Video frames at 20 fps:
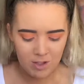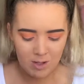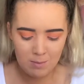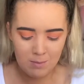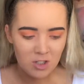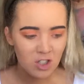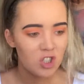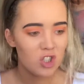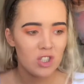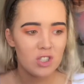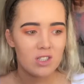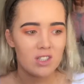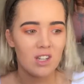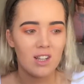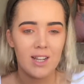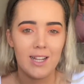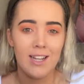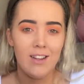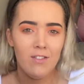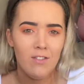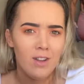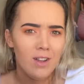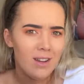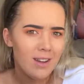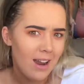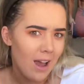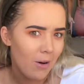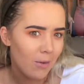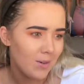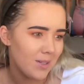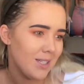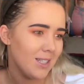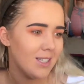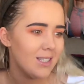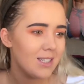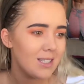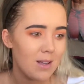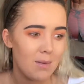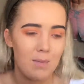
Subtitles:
tempted just to leave it how it is.